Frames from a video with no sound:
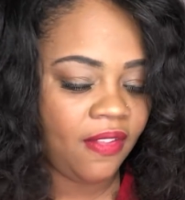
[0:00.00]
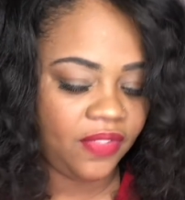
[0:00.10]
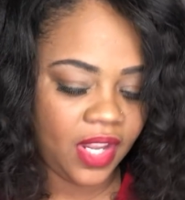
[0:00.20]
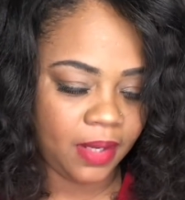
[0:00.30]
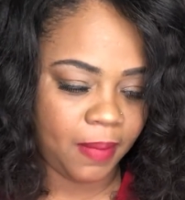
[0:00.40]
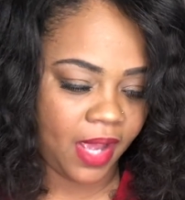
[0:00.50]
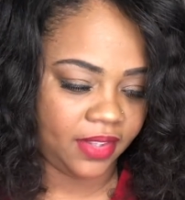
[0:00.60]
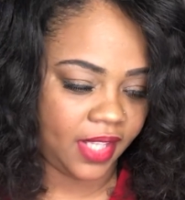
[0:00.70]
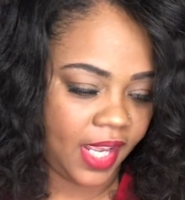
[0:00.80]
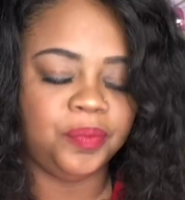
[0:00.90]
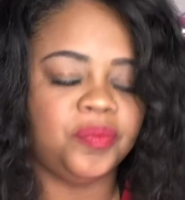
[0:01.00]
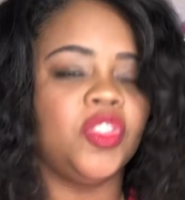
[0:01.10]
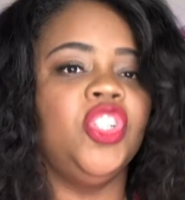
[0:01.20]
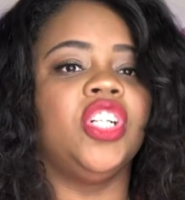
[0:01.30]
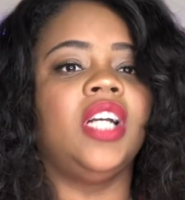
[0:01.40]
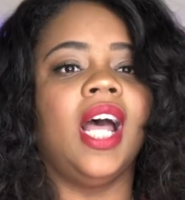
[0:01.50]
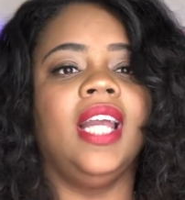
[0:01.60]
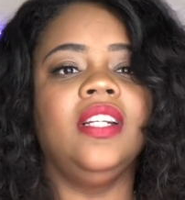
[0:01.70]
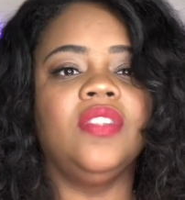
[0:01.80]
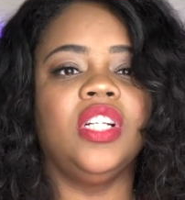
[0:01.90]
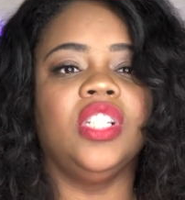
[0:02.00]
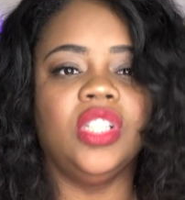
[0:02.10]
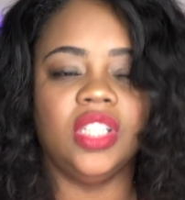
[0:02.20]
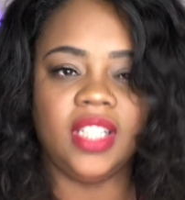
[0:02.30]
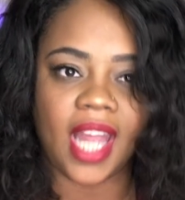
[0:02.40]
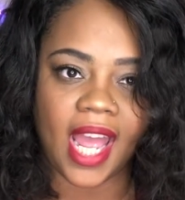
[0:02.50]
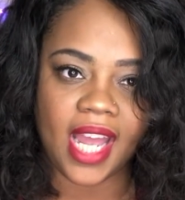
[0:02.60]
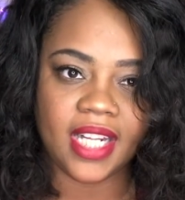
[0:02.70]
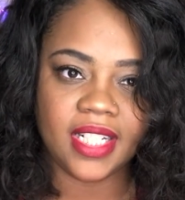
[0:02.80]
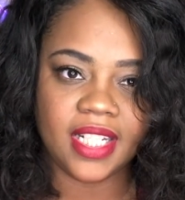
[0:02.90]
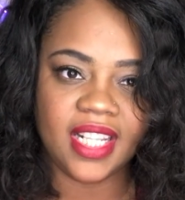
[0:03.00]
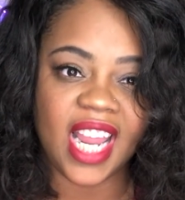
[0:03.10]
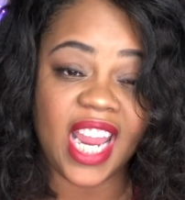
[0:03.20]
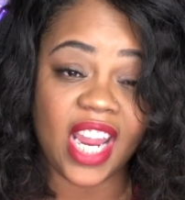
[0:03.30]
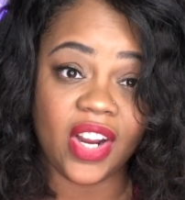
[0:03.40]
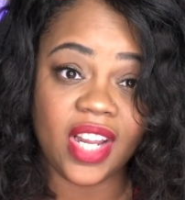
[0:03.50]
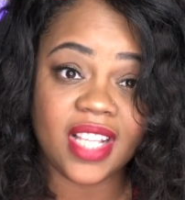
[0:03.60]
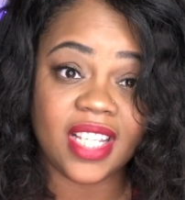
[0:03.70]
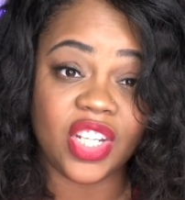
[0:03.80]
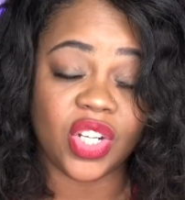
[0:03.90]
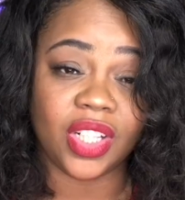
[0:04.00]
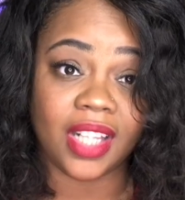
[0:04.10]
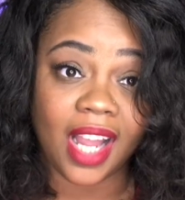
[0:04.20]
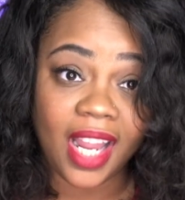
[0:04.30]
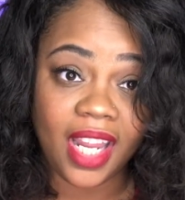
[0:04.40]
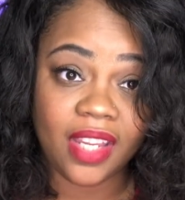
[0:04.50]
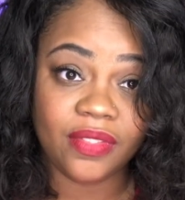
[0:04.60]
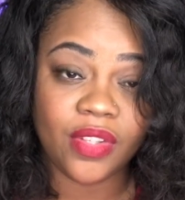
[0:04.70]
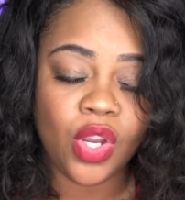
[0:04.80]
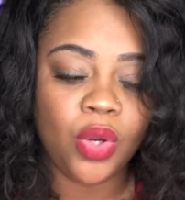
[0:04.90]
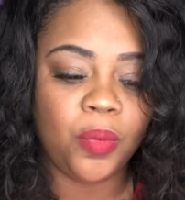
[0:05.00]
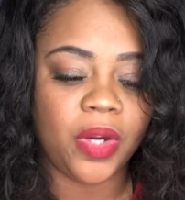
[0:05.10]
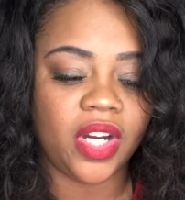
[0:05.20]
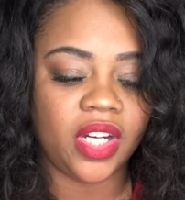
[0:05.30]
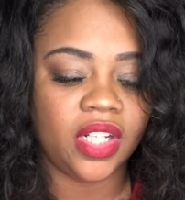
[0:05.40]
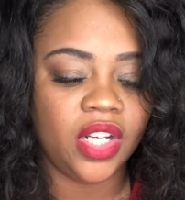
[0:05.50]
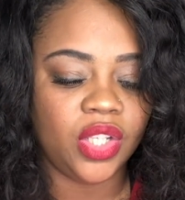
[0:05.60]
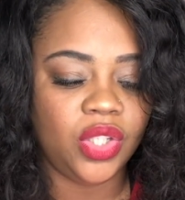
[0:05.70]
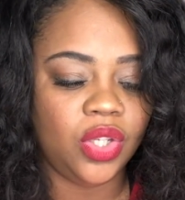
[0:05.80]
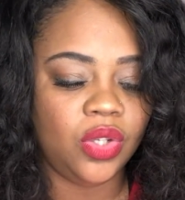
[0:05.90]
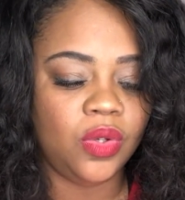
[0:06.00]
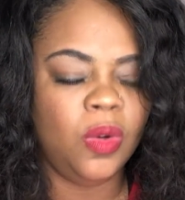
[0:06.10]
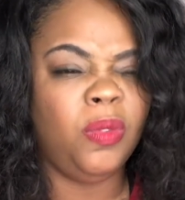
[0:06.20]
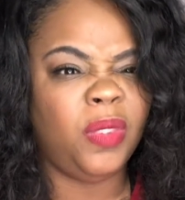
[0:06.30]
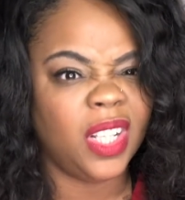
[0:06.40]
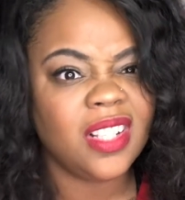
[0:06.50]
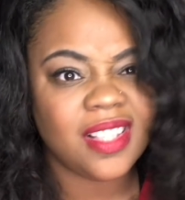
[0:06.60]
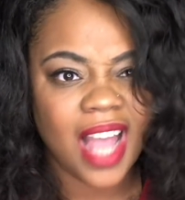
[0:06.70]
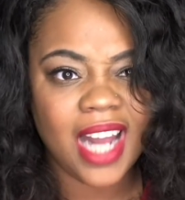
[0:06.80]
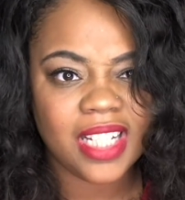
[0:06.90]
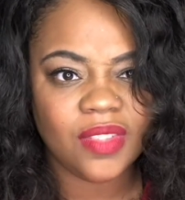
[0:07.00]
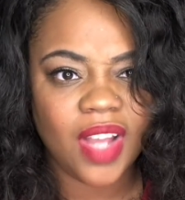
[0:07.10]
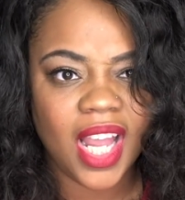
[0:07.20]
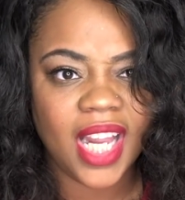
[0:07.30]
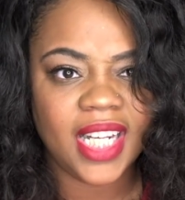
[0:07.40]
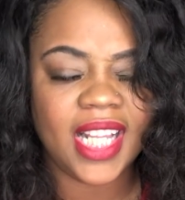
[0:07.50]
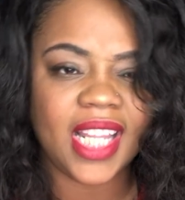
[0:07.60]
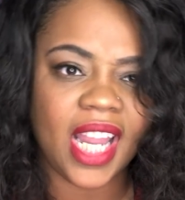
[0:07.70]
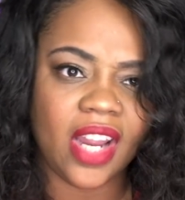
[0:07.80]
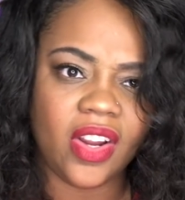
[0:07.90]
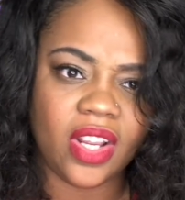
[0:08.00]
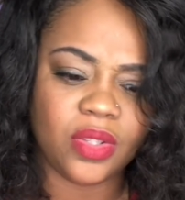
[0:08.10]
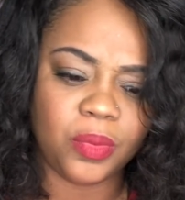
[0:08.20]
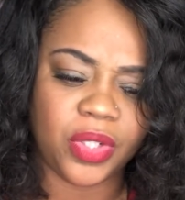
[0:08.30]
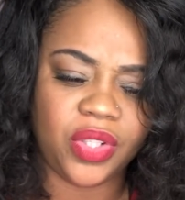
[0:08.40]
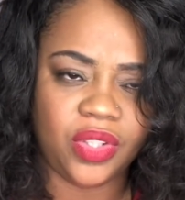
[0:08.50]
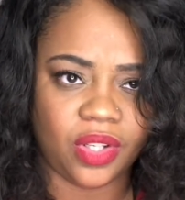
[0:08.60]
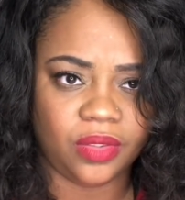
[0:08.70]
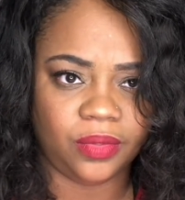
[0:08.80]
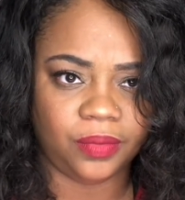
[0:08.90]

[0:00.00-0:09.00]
Think about that. You're kind of going to look at the areas in your life where you feel satisfied and the areas where you don't,